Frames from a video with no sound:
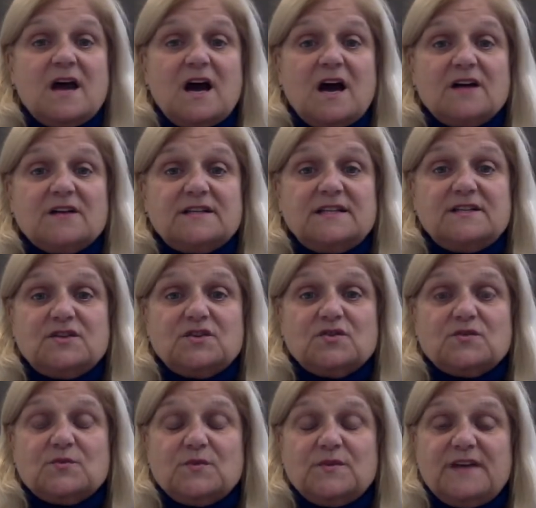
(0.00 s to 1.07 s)
our
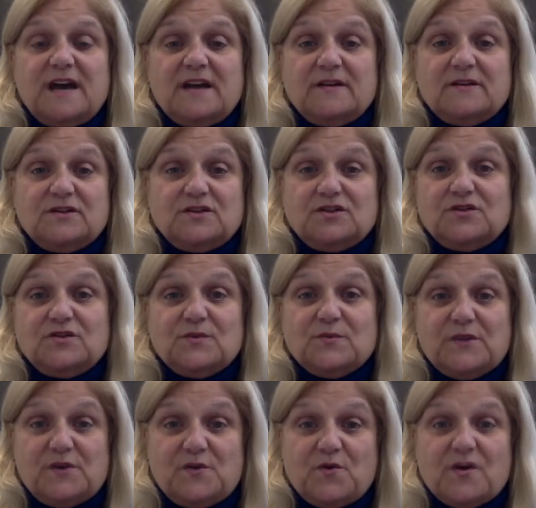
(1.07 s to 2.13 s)
teachers will not do the
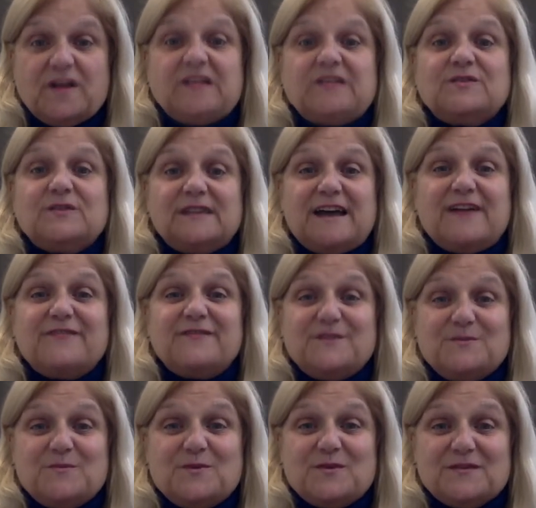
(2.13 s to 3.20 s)
recording to allow a
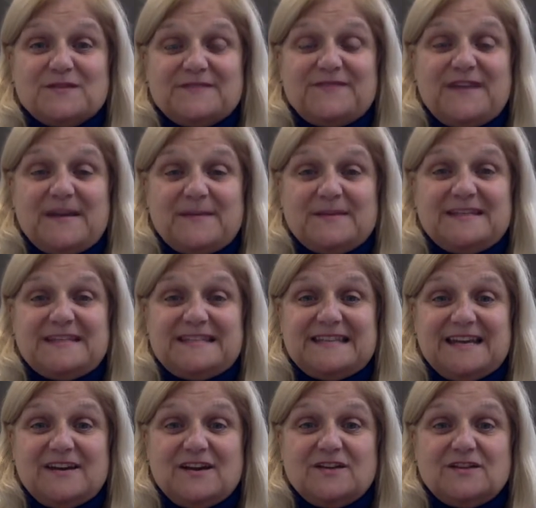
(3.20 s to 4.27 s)
few more families to
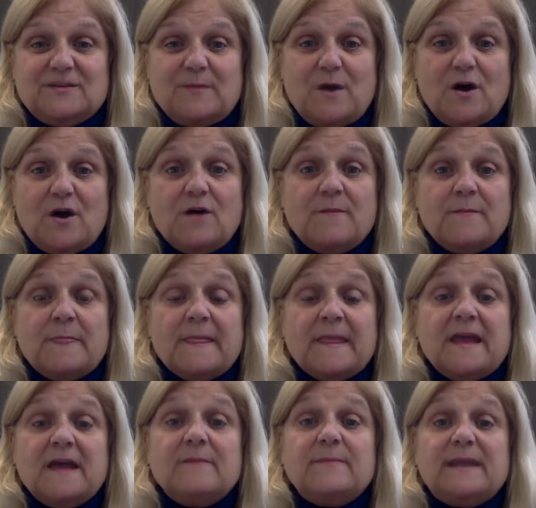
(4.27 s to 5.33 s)
get on tomorrow.
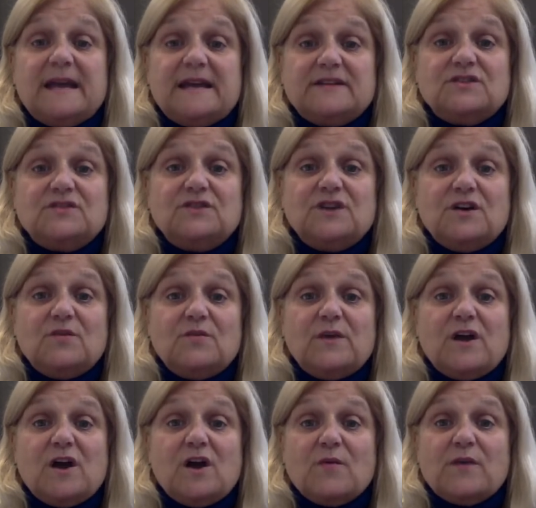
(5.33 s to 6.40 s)
But as you know,
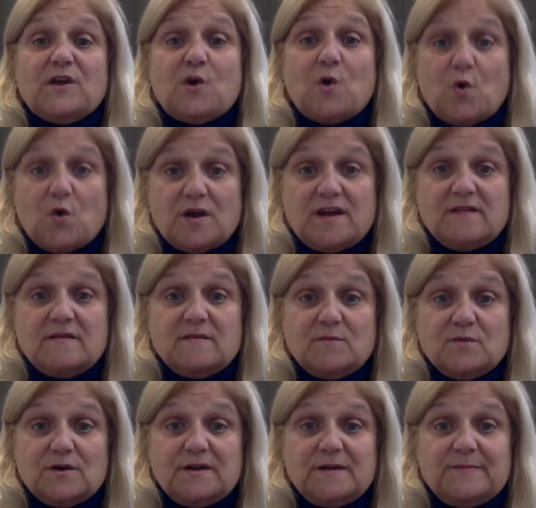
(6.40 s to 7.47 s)
we are recording the
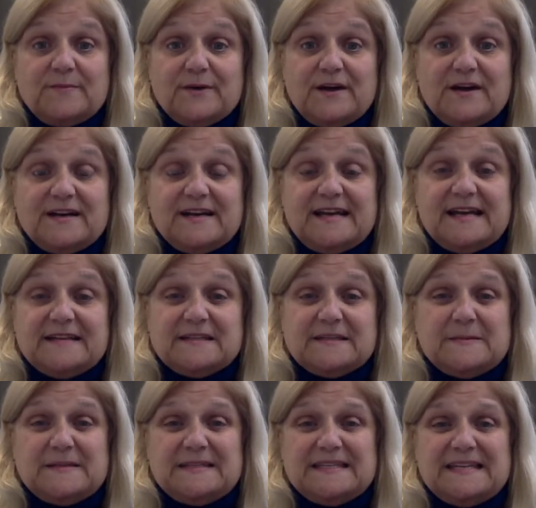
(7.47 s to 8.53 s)
morning prayer and
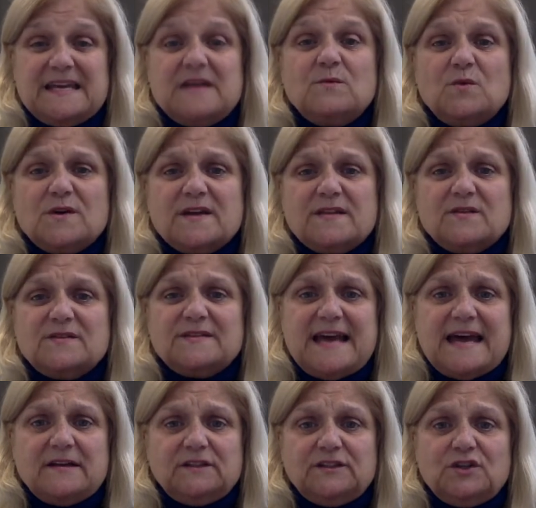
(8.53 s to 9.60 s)
announcements. We'll get those
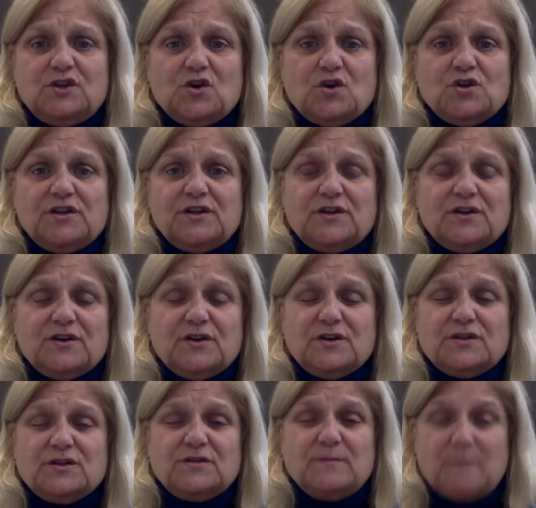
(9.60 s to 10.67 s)
out a little earlier
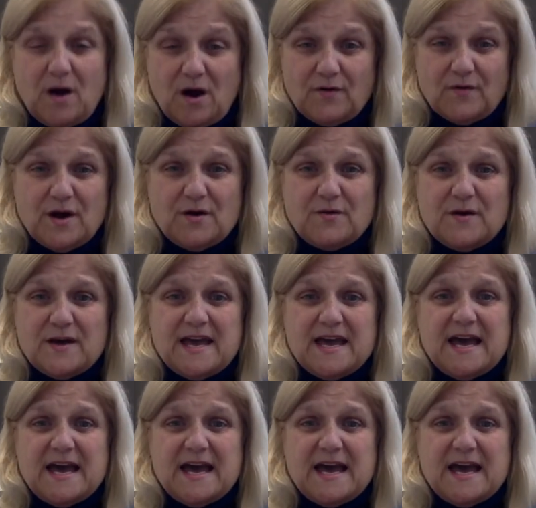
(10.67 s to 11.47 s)
tomorrow,